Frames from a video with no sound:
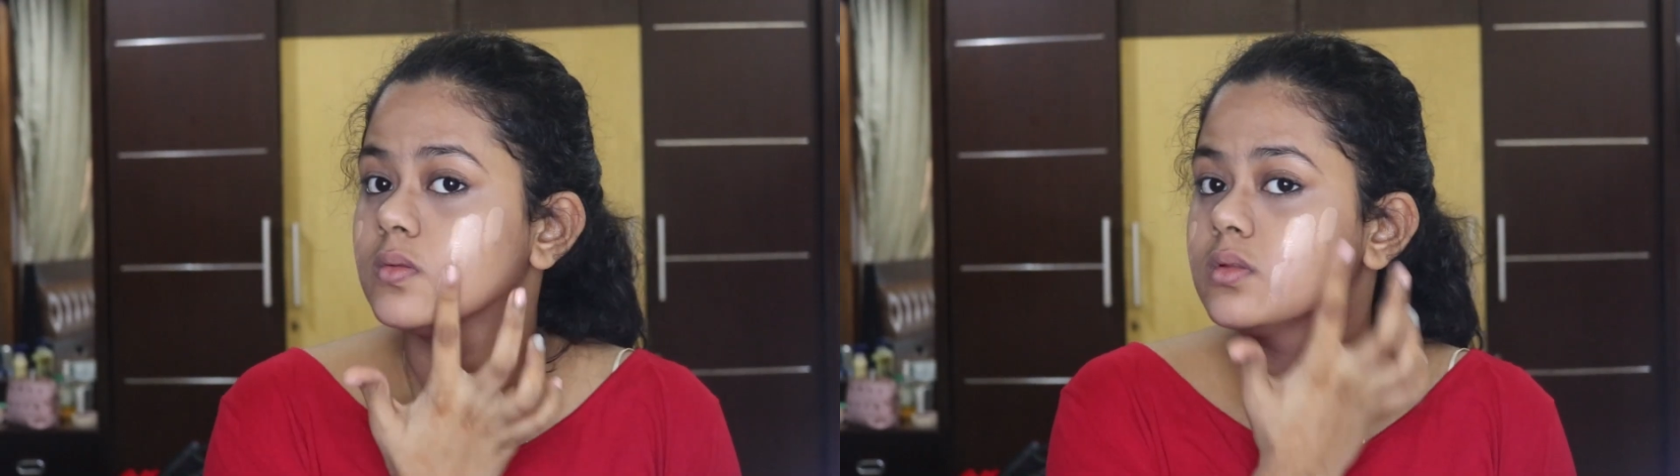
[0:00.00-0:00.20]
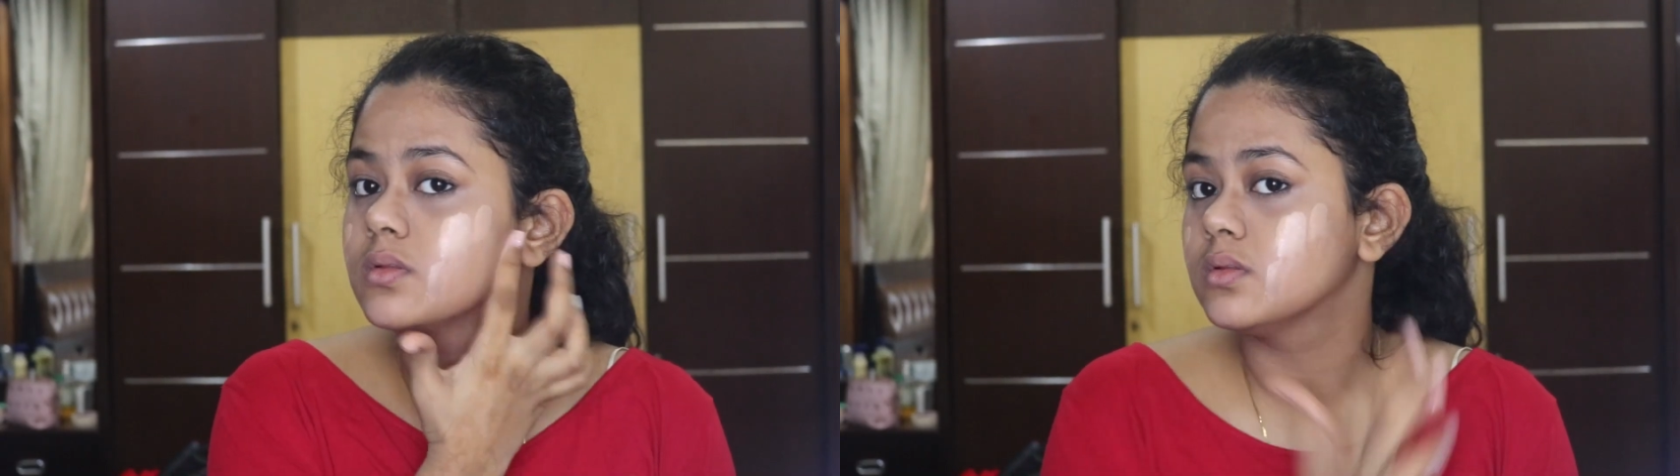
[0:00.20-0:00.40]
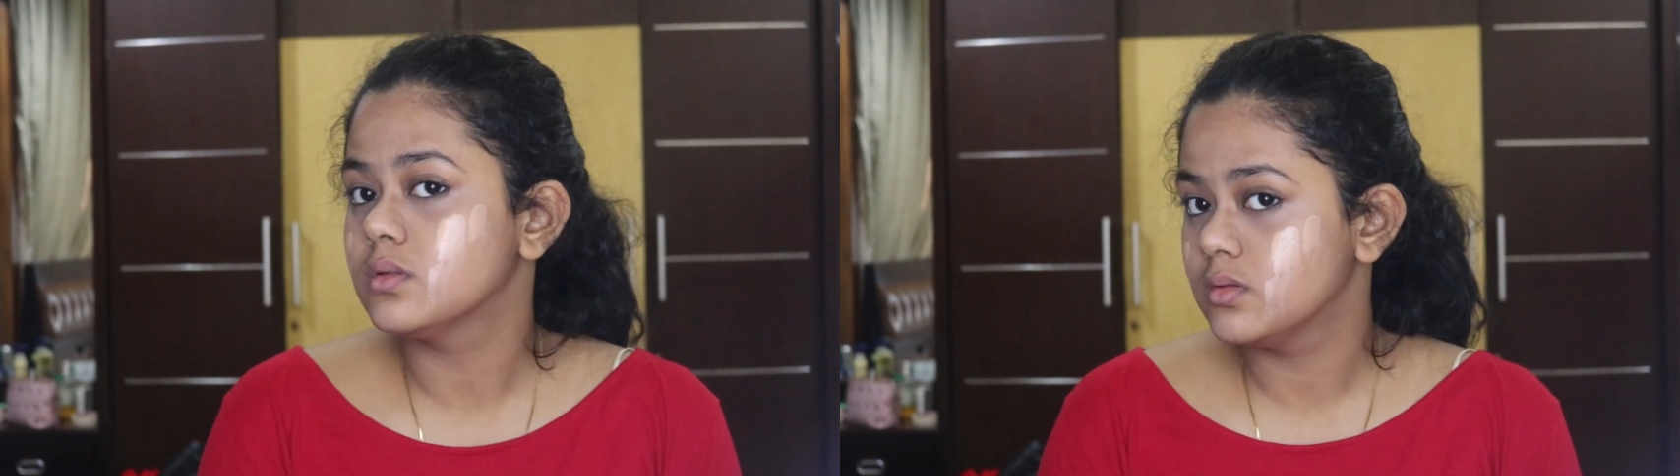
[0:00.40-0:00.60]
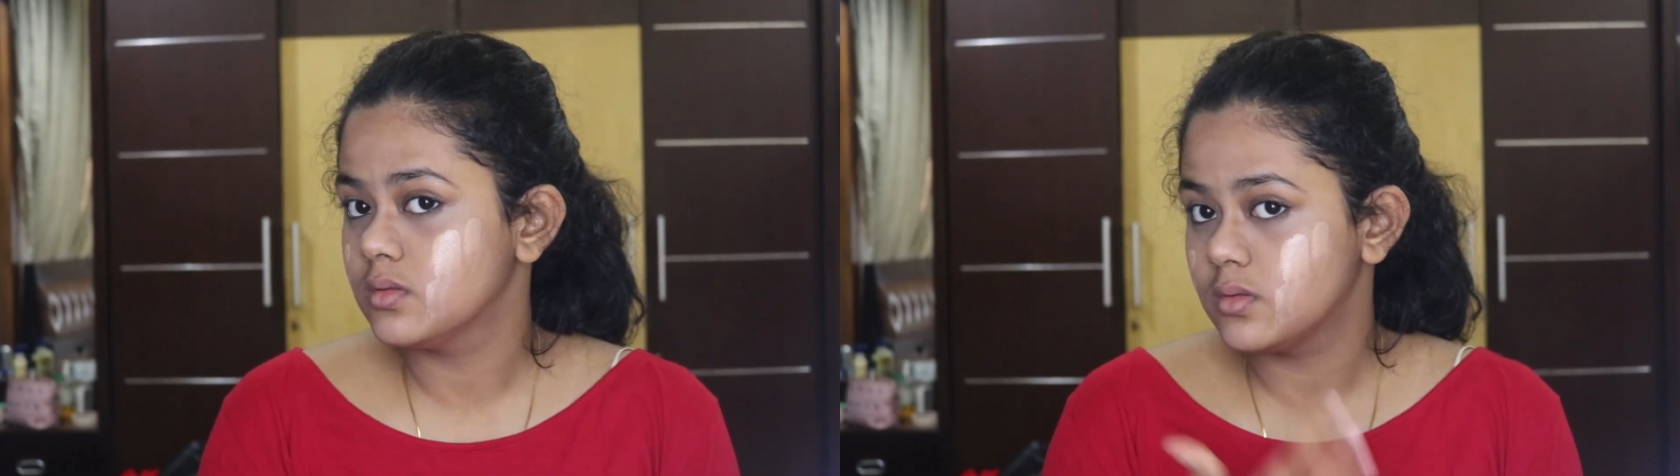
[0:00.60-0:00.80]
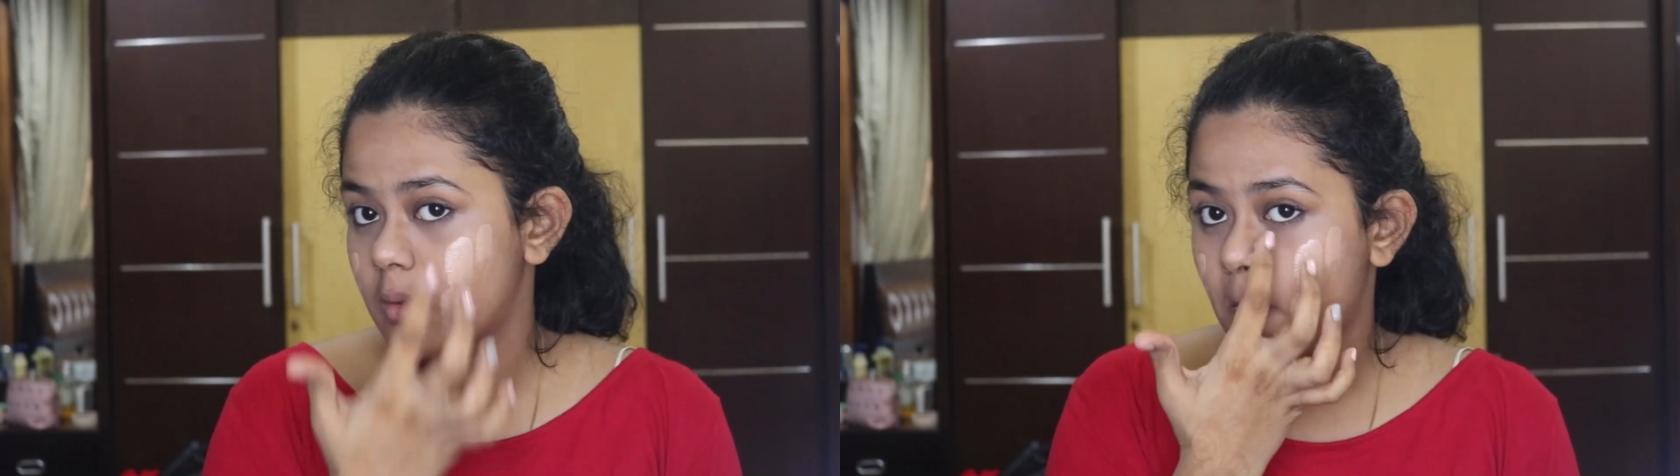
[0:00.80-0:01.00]
over my
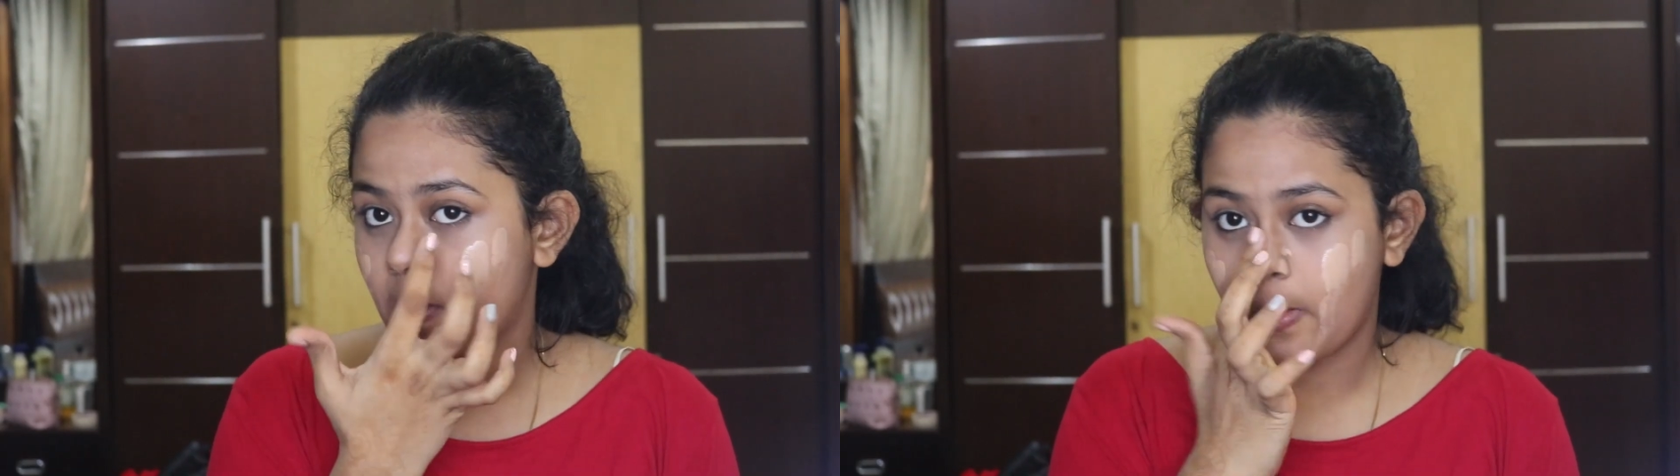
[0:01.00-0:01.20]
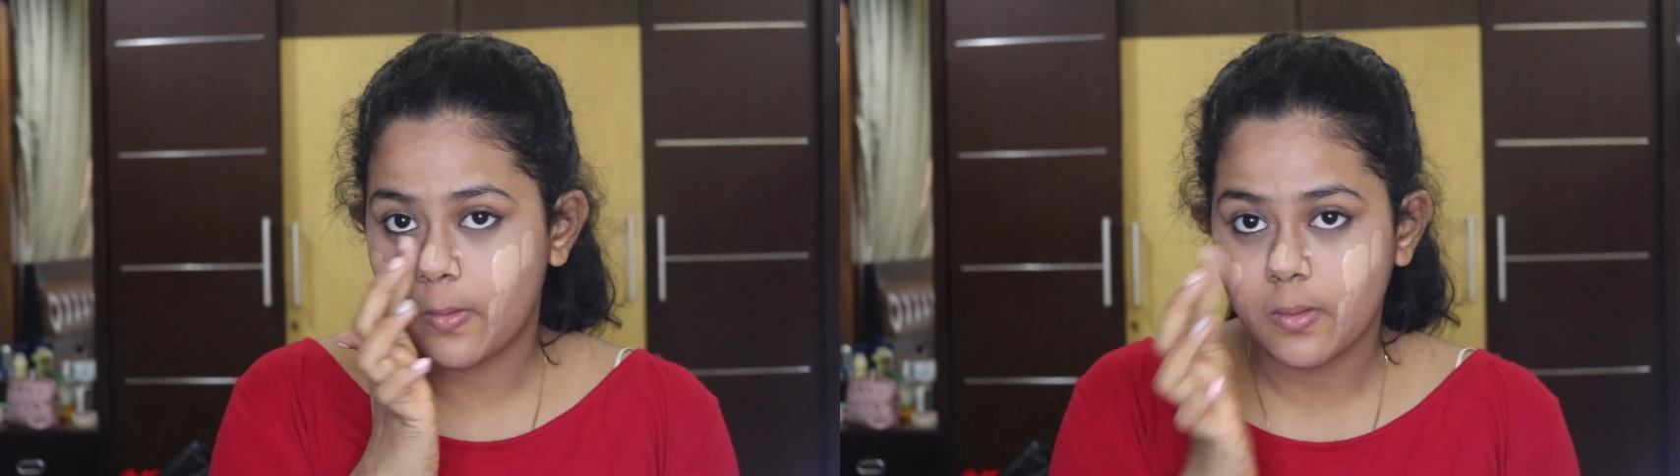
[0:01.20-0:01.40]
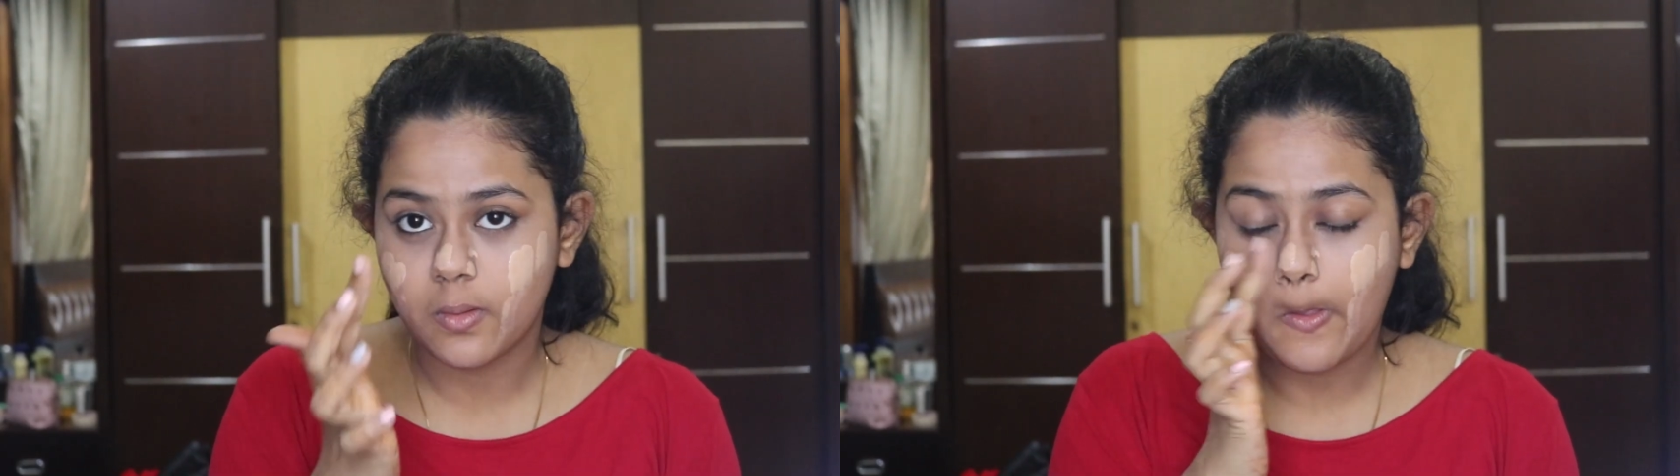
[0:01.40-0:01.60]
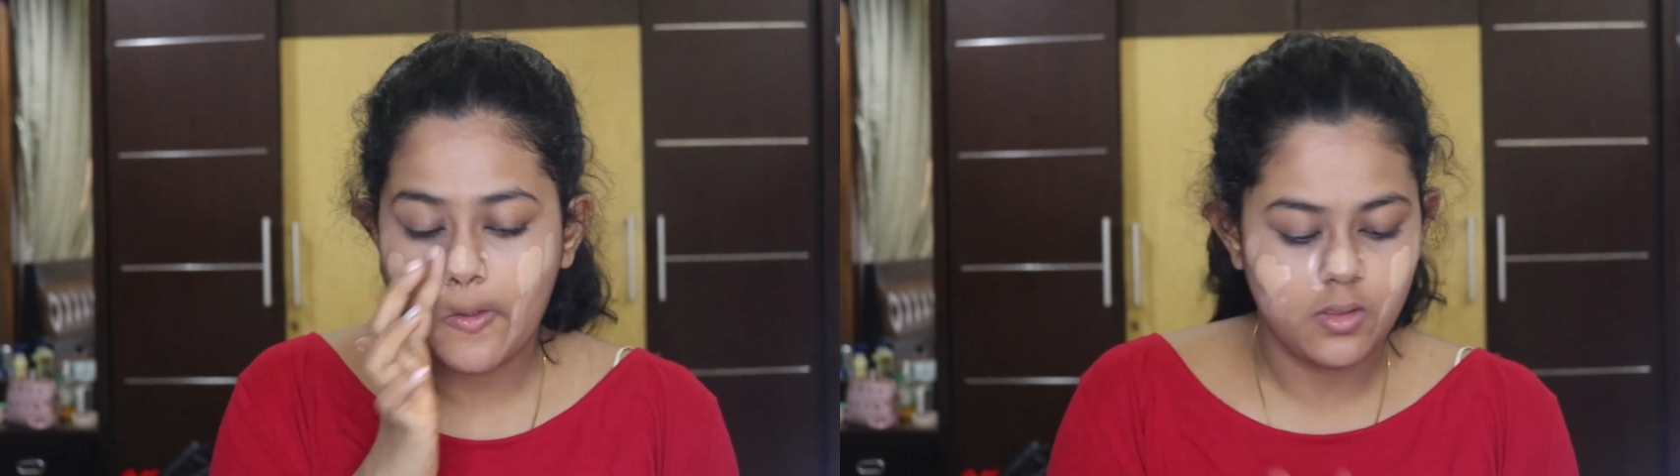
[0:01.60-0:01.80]
face, and then again,